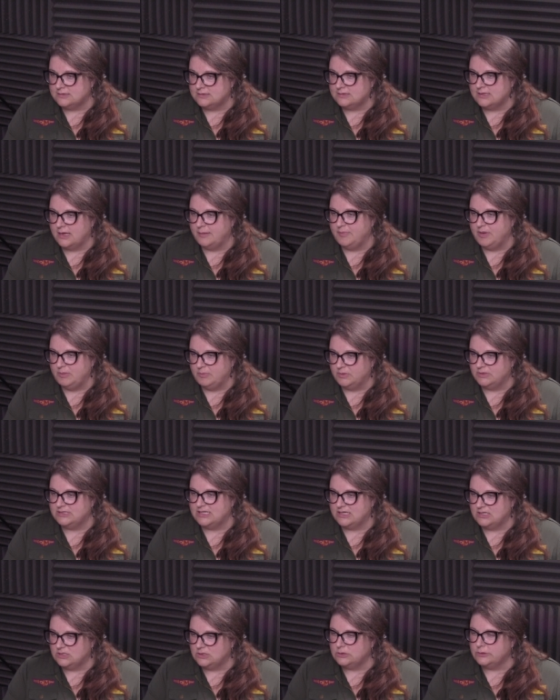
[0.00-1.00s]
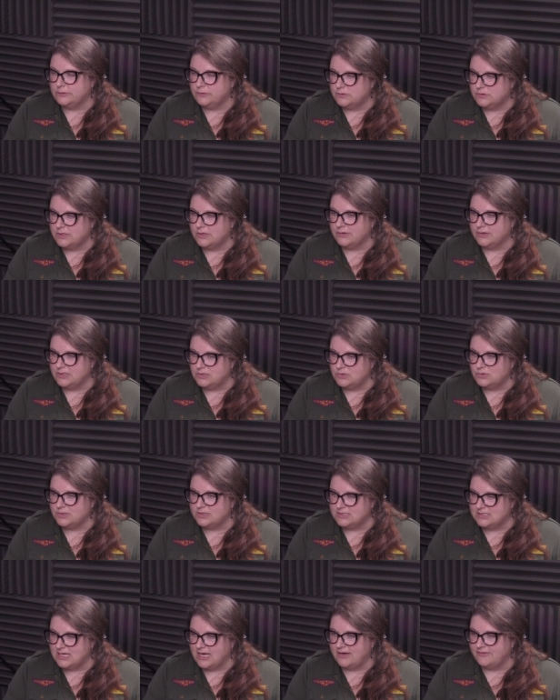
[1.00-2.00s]
That people tend to lose their
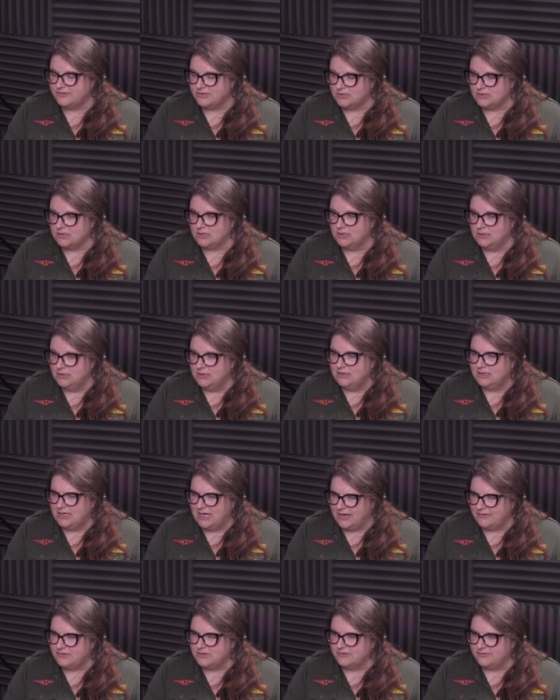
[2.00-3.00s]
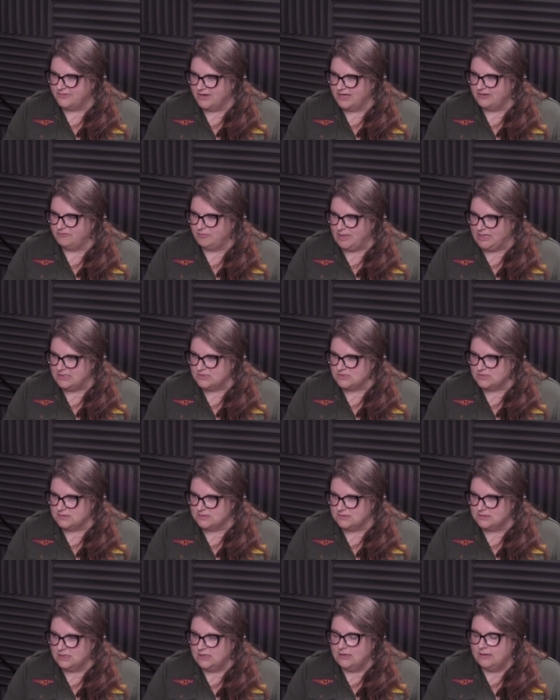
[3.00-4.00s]
interest after after five pages.
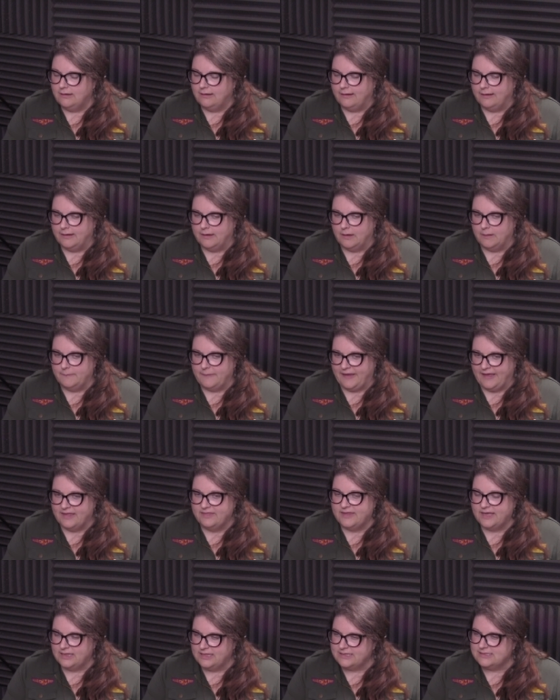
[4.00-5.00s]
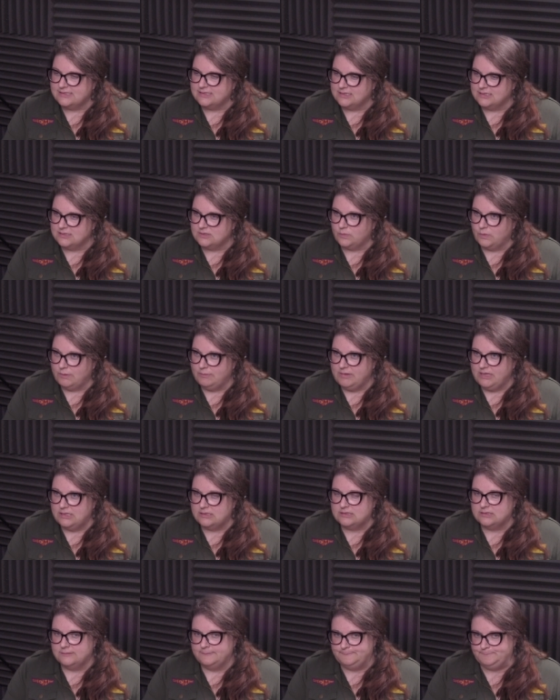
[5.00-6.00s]
Sure. Um, and that lets us. We
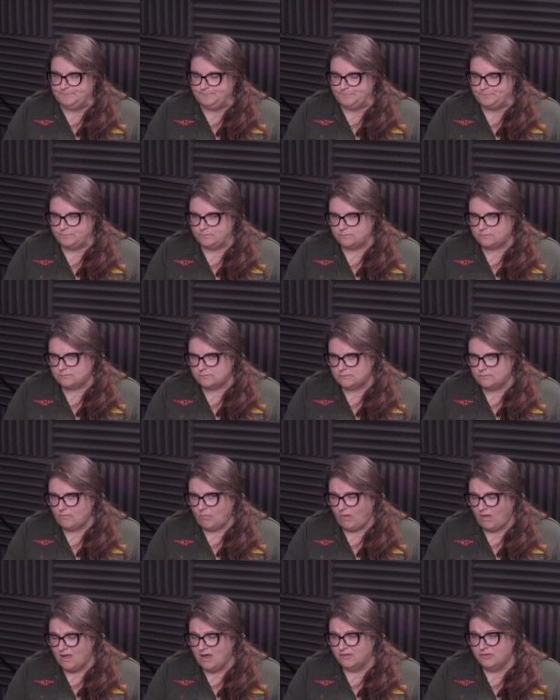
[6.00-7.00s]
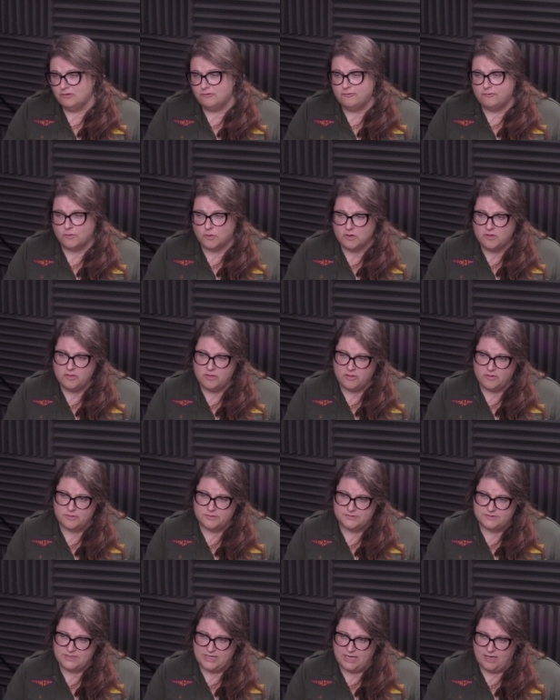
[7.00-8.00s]
meet on the fourth
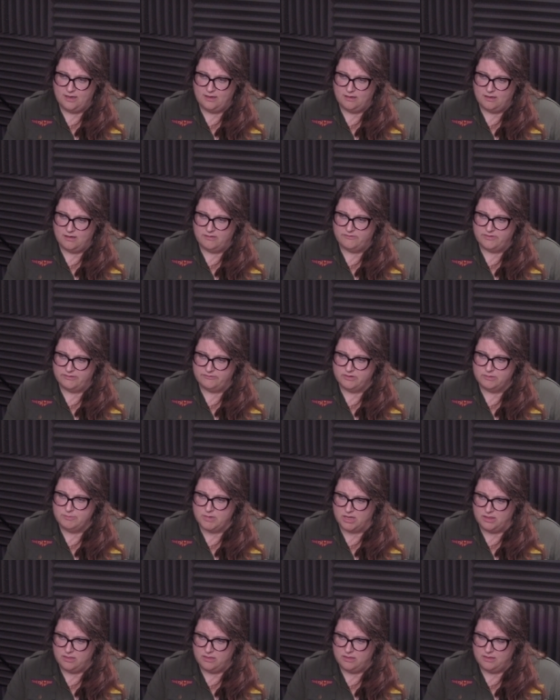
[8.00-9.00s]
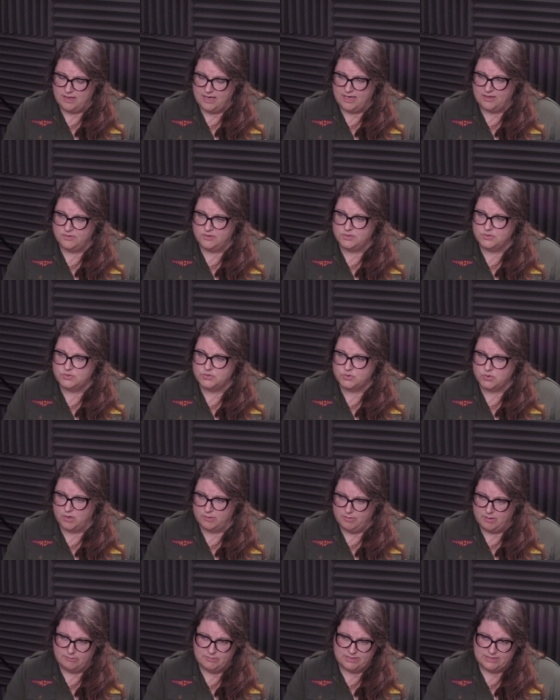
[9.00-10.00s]
Thursday of every month at okay. the Troy
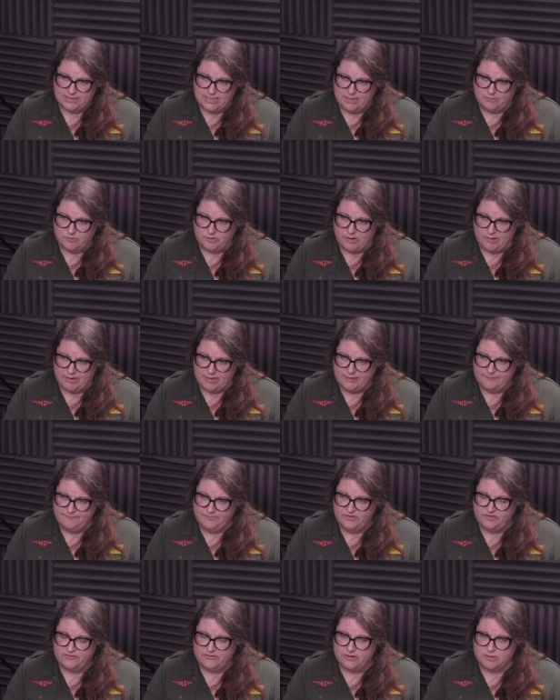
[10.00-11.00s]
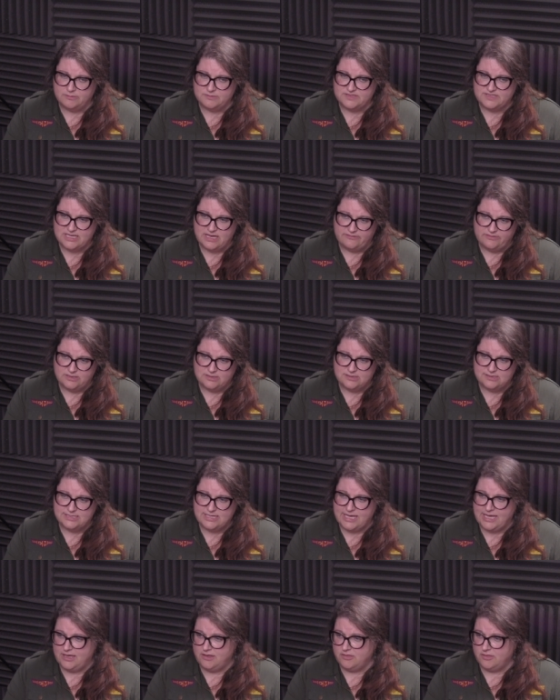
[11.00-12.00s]
Public Library okay. from 7
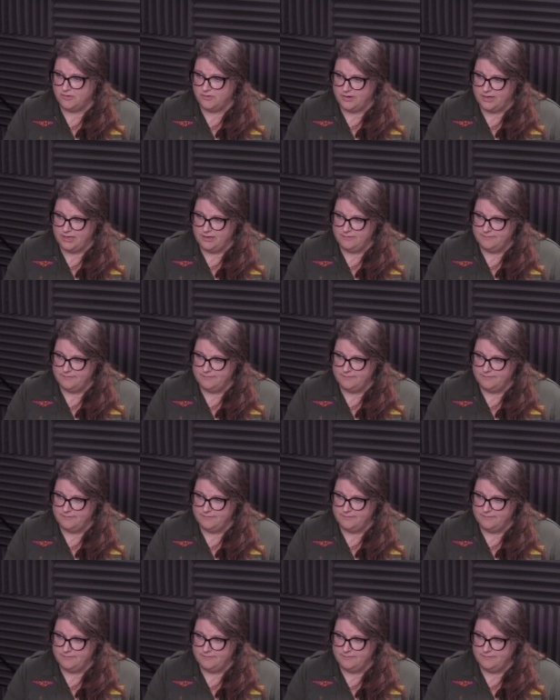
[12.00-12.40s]
to 8.30.